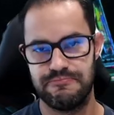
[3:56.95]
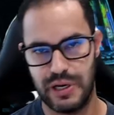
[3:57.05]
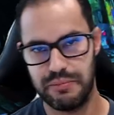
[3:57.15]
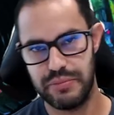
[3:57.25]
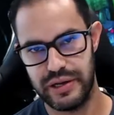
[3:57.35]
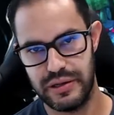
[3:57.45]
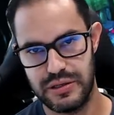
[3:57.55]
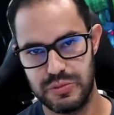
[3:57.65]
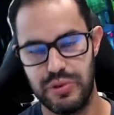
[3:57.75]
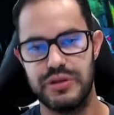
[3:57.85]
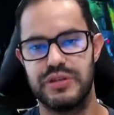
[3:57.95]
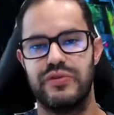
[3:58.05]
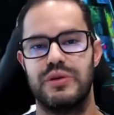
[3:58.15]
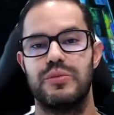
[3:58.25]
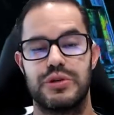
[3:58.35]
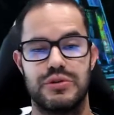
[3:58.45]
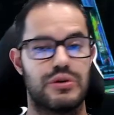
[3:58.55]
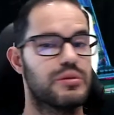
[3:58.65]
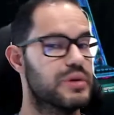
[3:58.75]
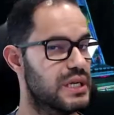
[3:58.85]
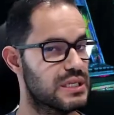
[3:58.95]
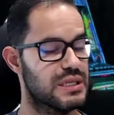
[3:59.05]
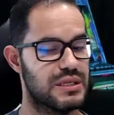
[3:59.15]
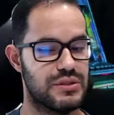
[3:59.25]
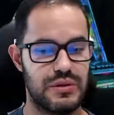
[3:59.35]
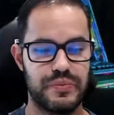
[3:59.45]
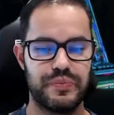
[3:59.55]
I'm binding this policy framework to a Kubernetes cluster.